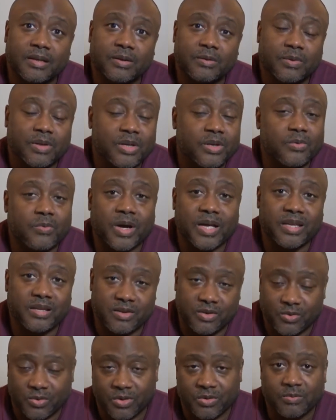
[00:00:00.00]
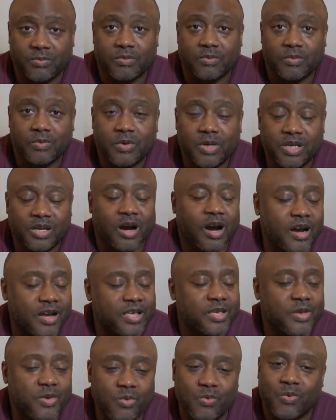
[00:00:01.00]
What are you waiting on? What
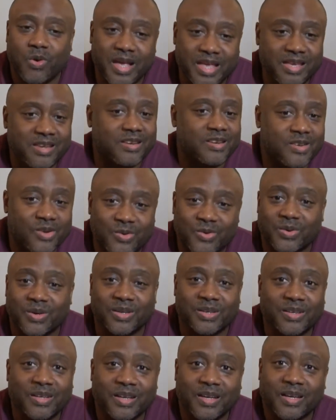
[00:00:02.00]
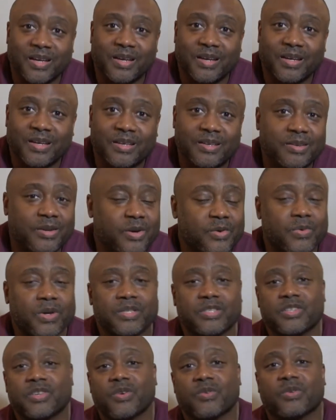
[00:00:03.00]
are you waiting on? You know
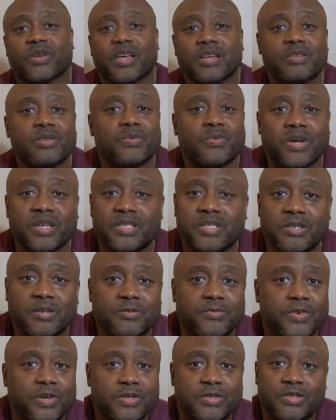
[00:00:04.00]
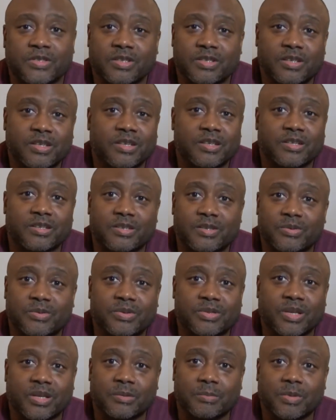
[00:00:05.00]
what? You don't have to wait till the first of the year to do
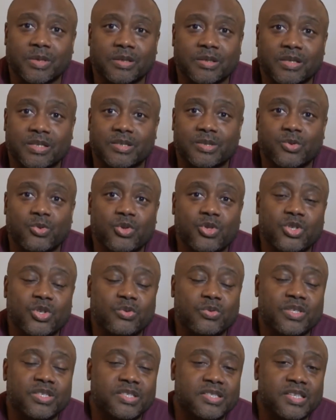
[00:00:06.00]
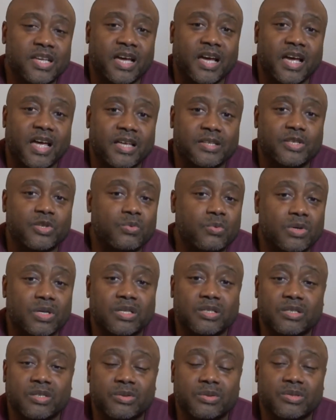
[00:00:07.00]
something. As soon as you decide you
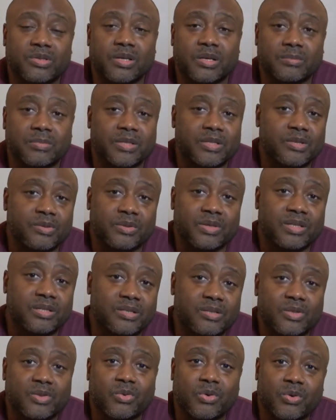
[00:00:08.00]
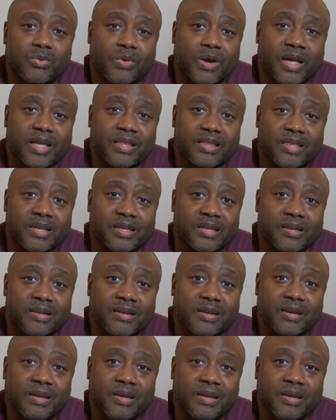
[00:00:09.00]
want to do something, you need to do it right then,